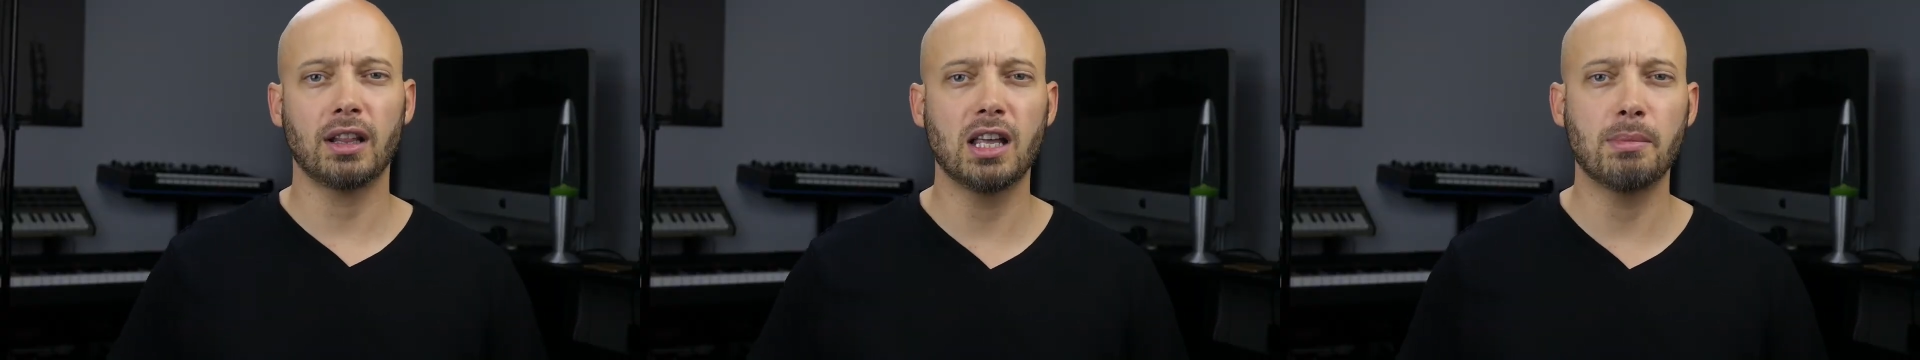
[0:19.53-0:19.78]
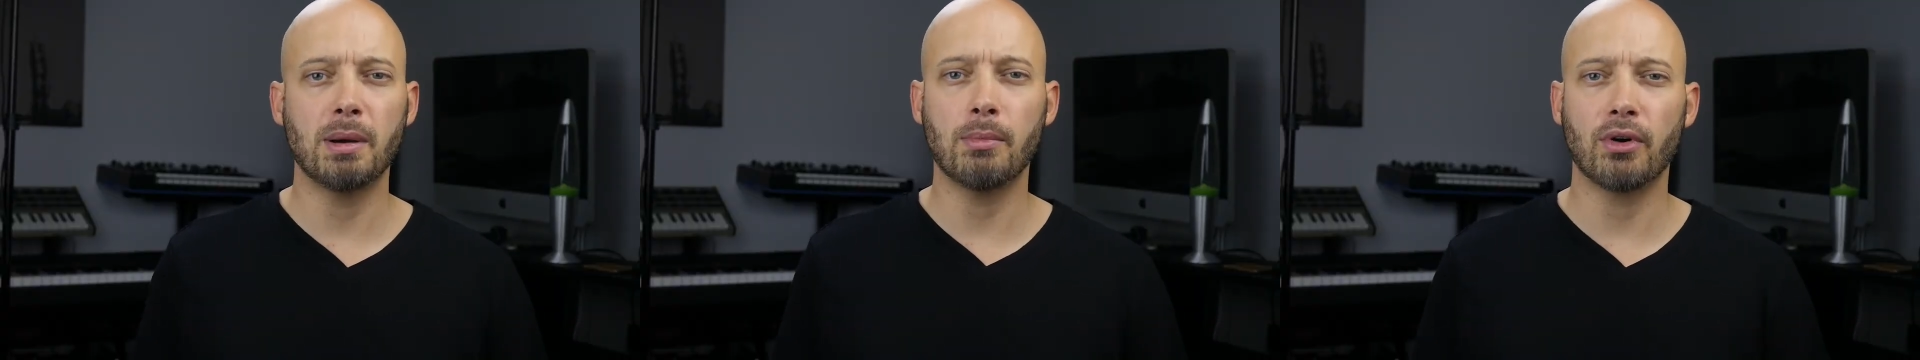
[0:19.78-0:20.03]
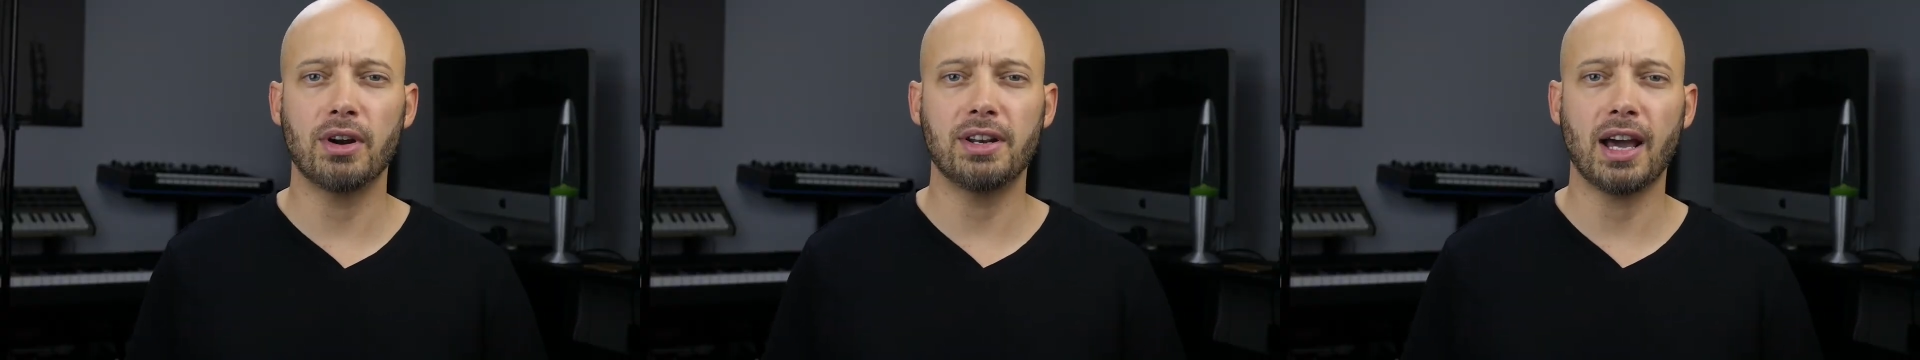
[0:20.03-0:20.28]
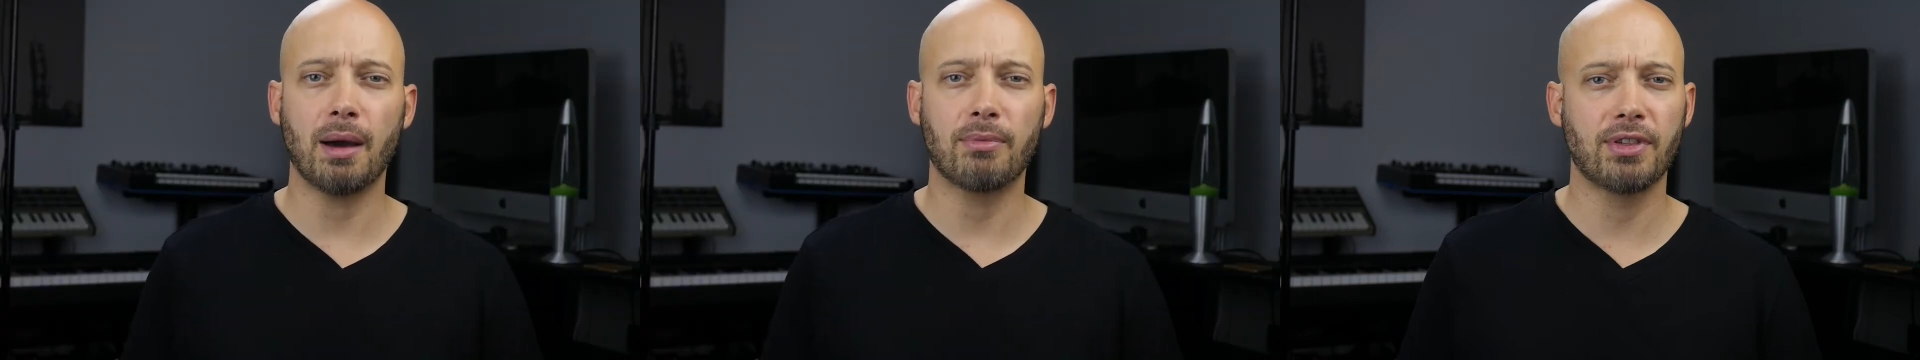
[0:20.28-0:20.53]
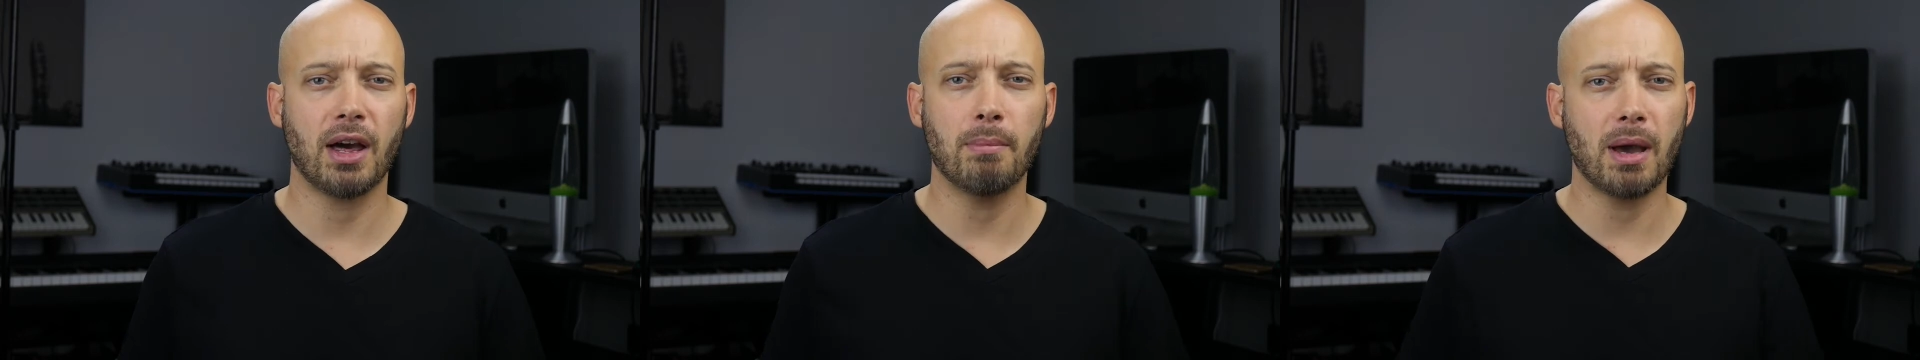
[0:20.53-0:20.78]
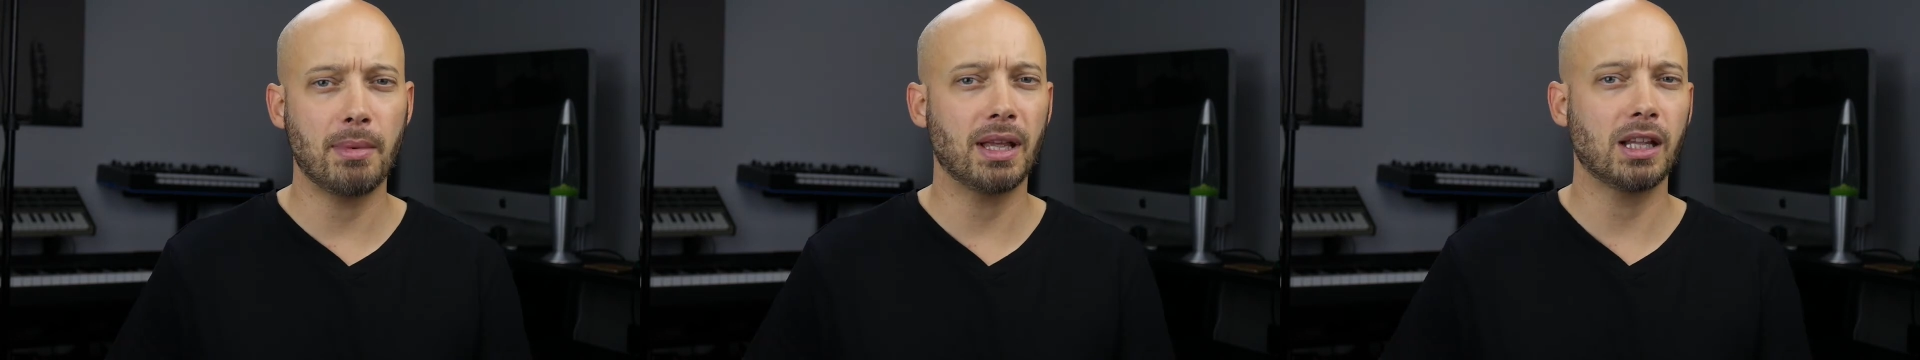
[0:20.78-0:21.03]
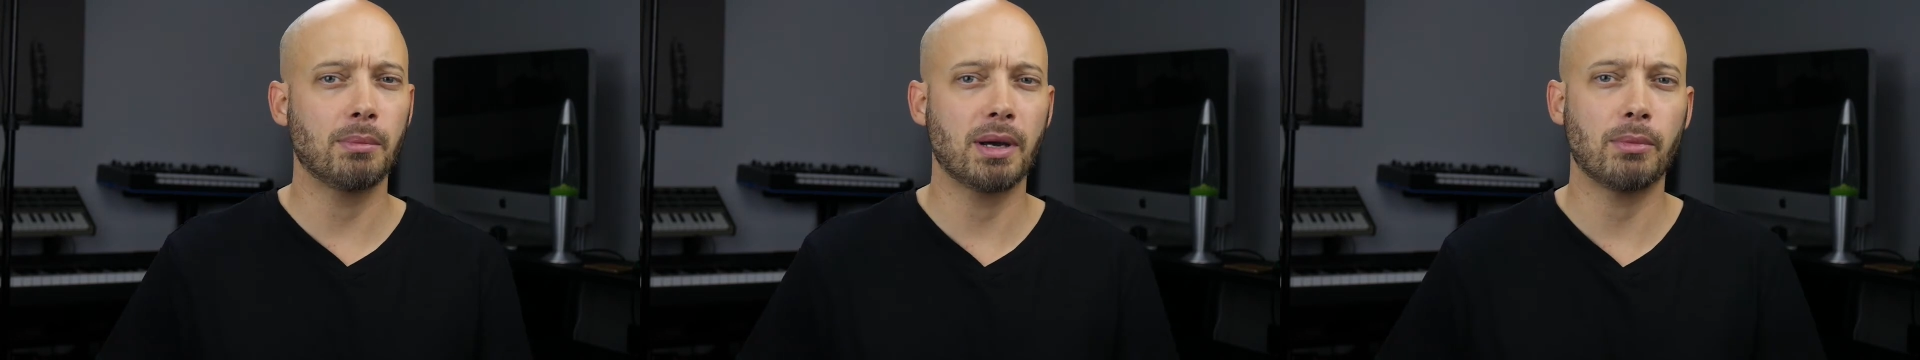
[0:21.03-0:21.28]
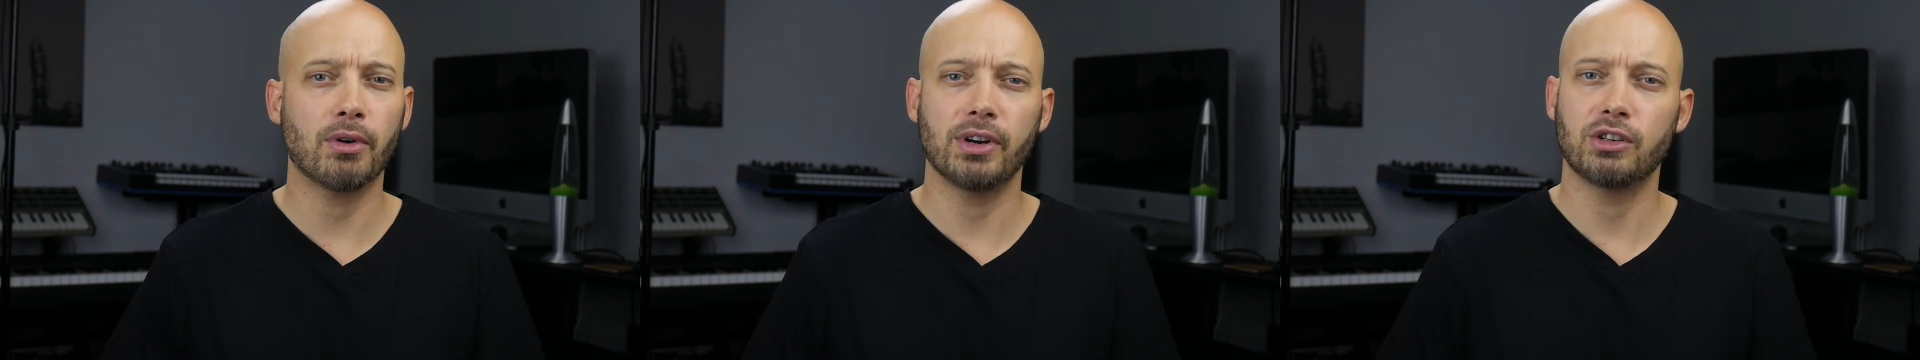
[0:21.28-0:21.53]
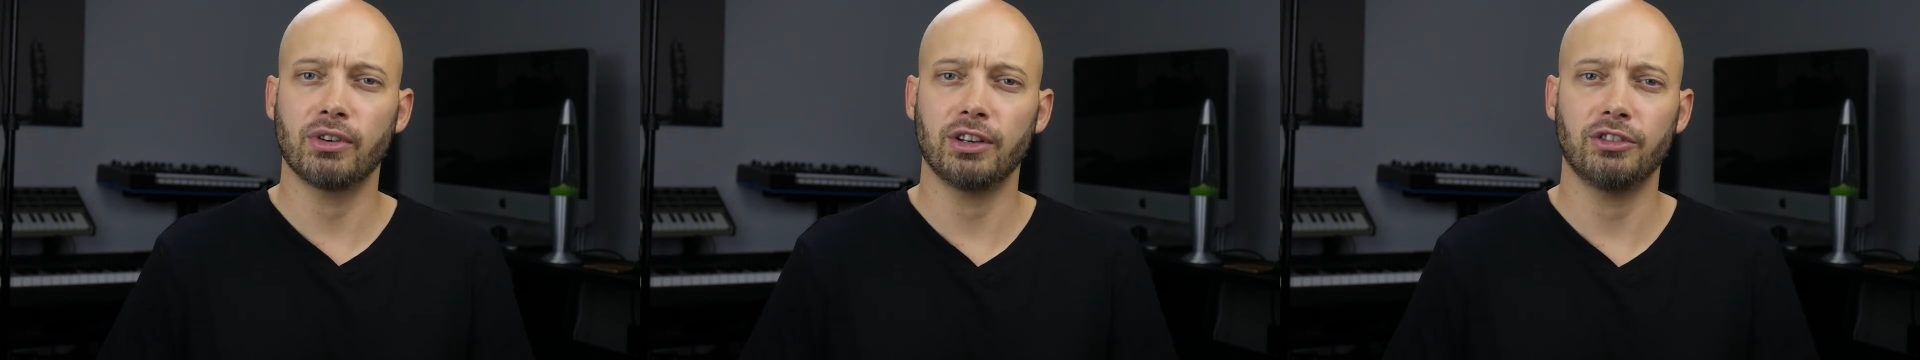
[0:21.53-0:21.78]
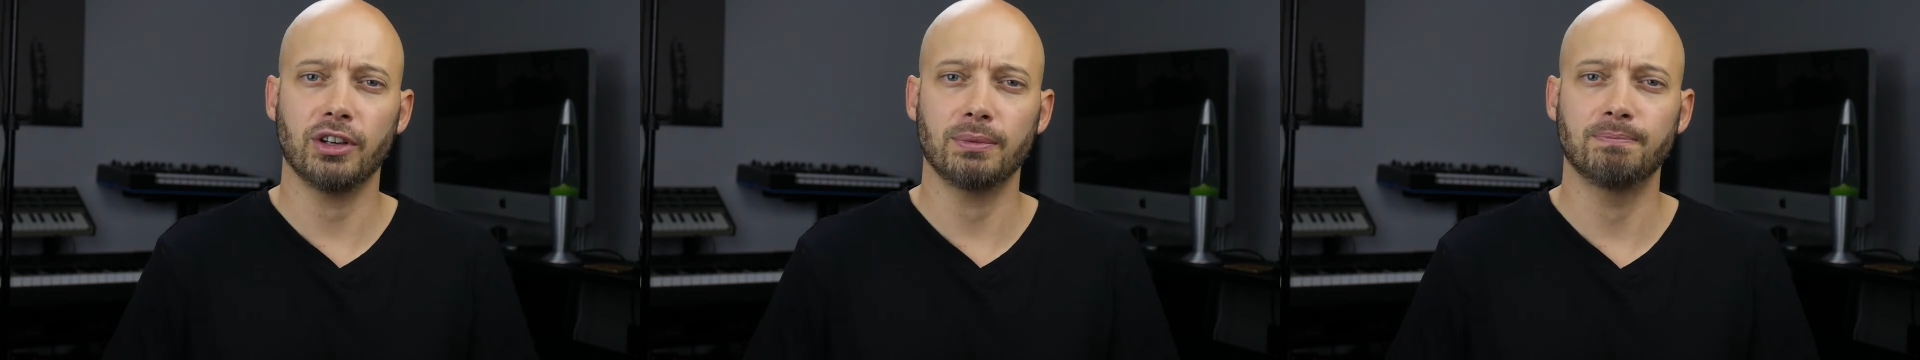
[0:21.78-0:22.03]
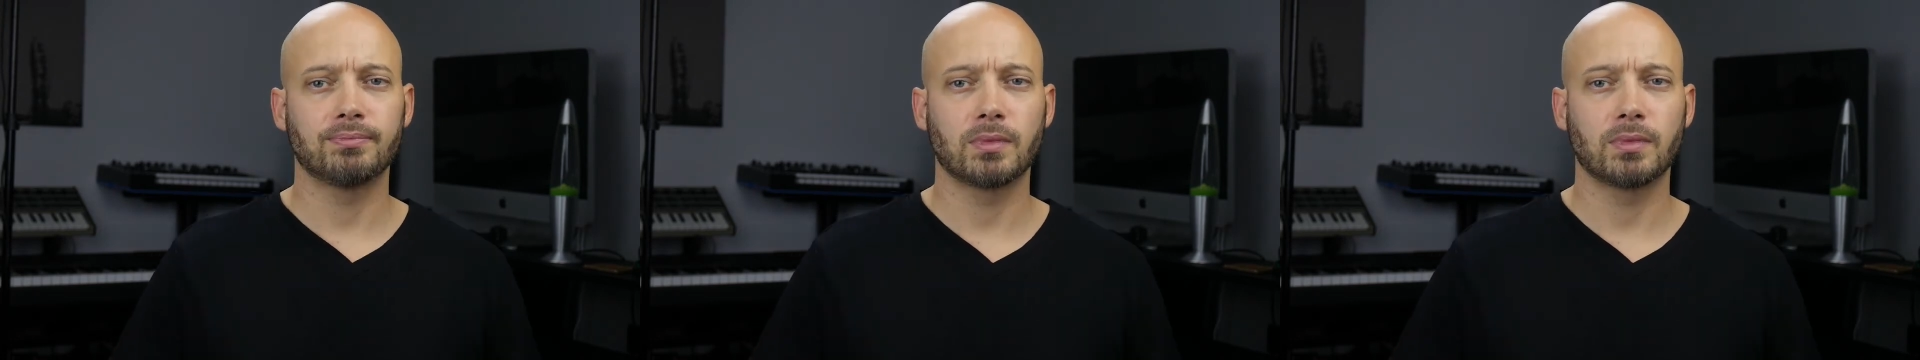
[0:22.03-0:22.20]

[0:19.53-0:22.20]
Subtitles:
a little bit more in depth and maybe a little bit more interesting.